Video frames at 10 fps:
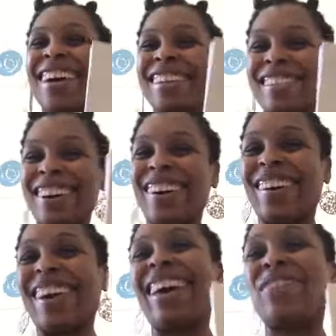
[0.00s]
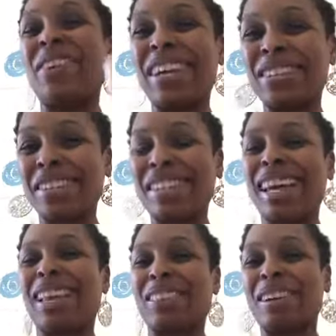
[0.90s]
So if you're
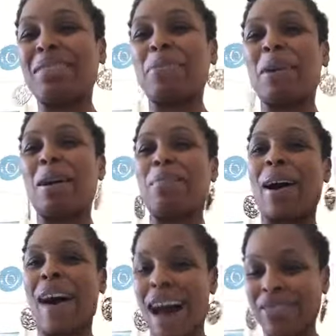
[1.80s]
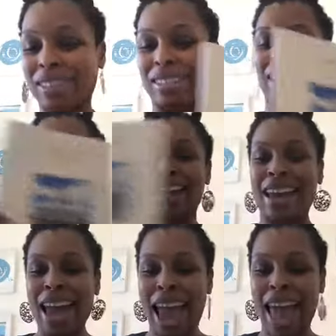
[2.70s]
interested in learning more about advocacy,
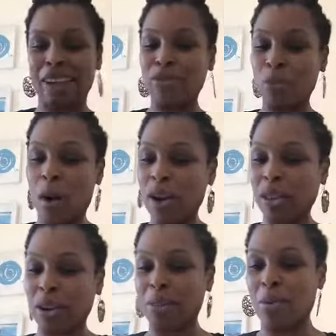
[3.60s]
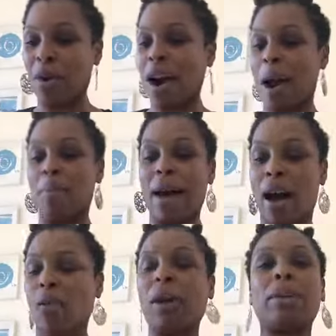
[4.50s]
and if you want to learn more
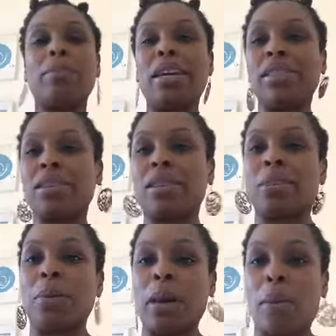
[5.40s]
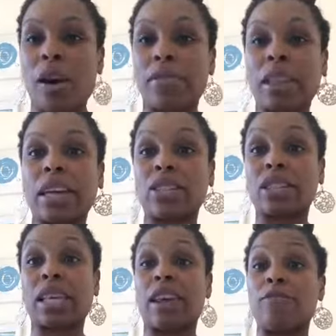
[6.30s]
about what it means to be a part of the
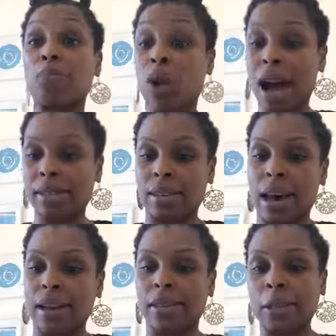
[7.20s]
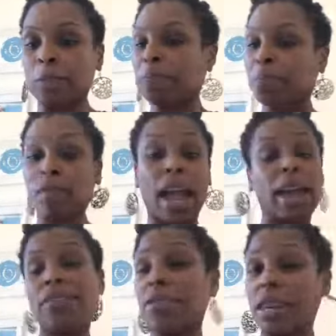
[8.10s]
legislative process,
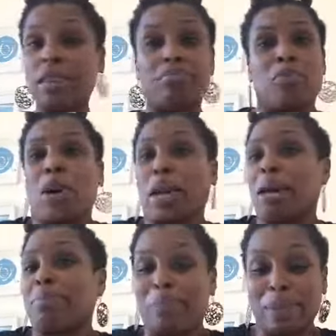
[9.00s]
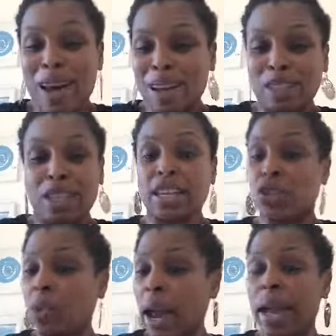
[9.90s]
and if you want to get lunch, get
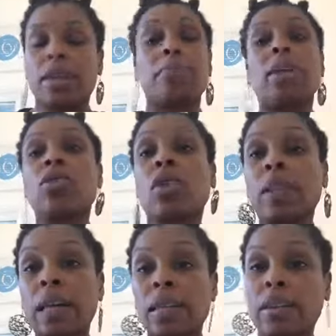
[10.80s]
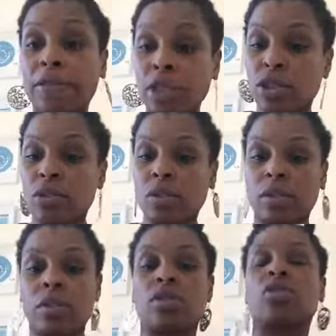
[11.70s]
trained, meet your elected officials,
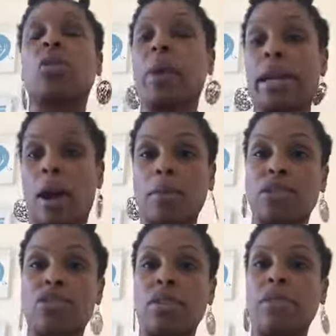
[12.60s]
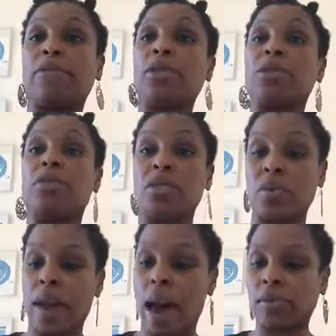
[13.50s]
this is a great opportunity for you to do
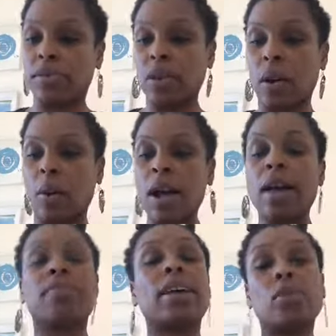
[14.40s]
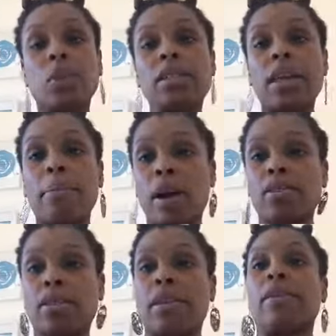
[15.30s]
that. So that's Wednesday, March
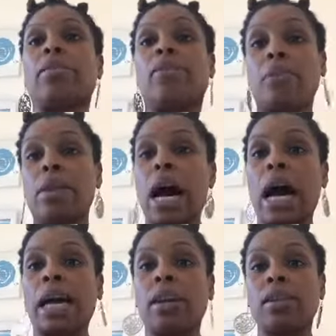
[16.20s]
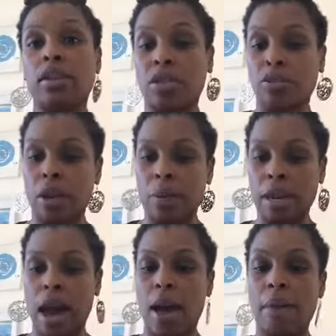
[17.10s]
7th from 9 to 3
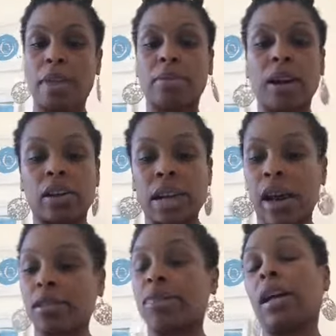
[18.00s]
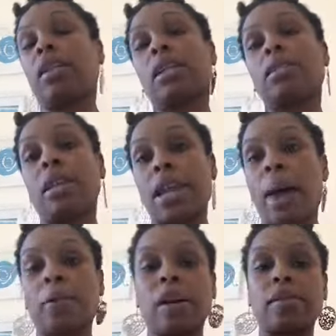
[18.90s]
p.m. at the Maryland House of Delegates in
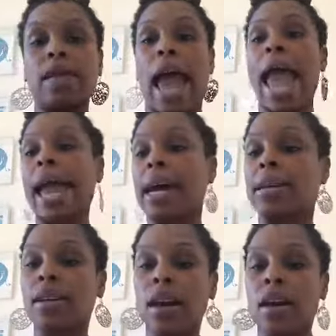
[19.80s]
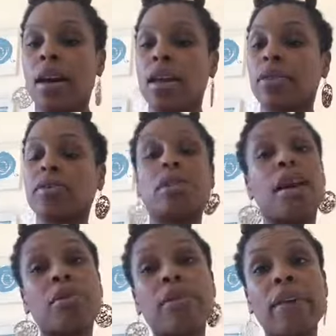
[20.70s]
Annapolis. And there's
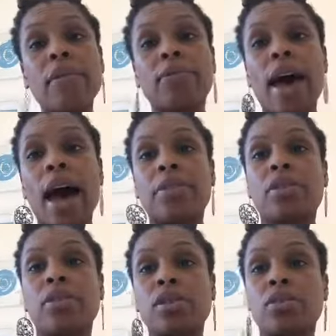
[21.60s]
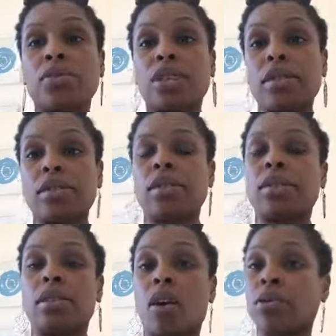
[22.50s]
another event that the Nurses for Justice
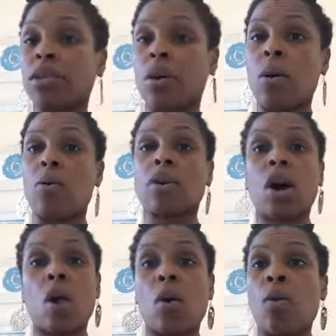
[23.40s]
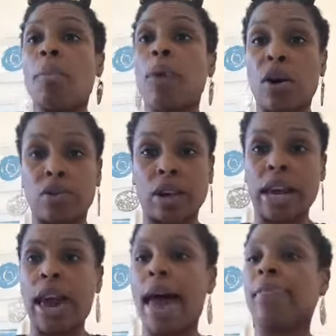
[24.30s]
is also
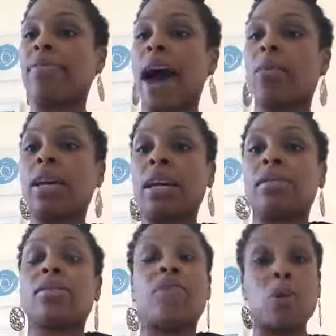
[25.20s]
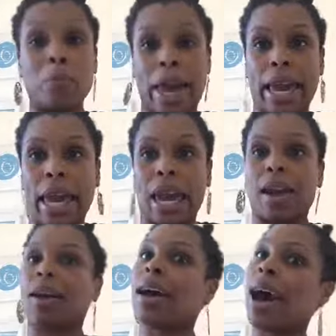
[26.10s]
co-partnering, and that one is phone
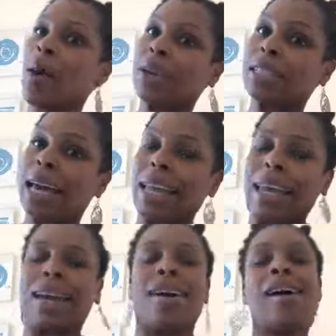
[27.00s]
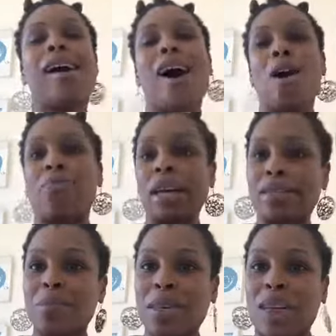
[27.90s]
banking. How exciting. That's
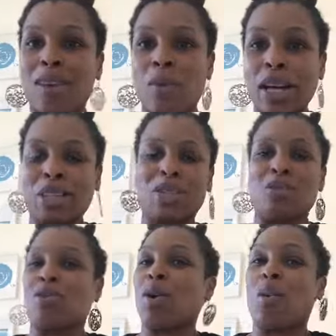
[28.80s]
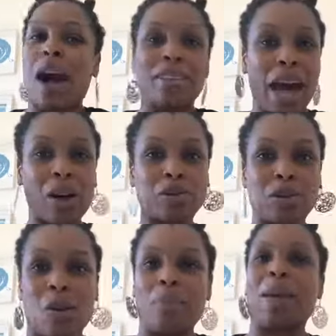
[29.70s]
something that I've wanted to do for a while now.
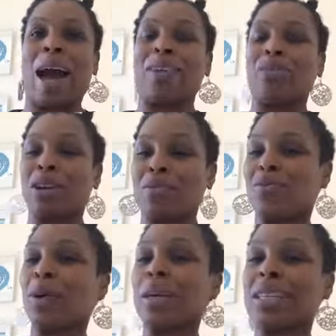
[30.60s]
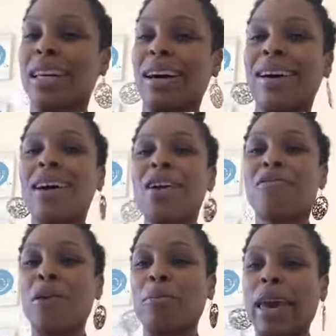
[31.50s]
So I'm kind of looking forward to
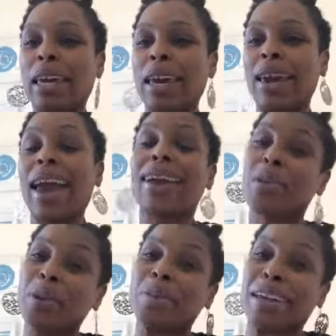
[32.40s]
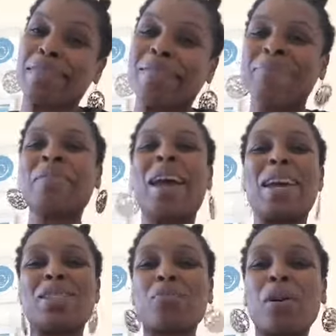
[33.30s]
phone banking and quilting
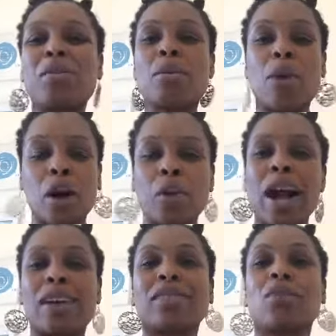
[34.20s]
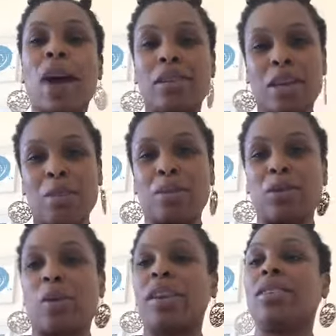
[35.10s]
in support of the Baltimore Housing Roundtable
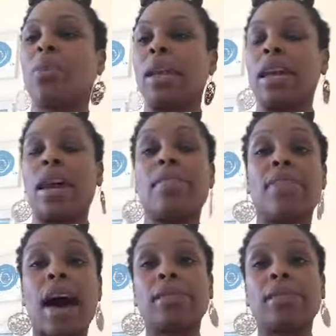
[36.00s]
2020. And that's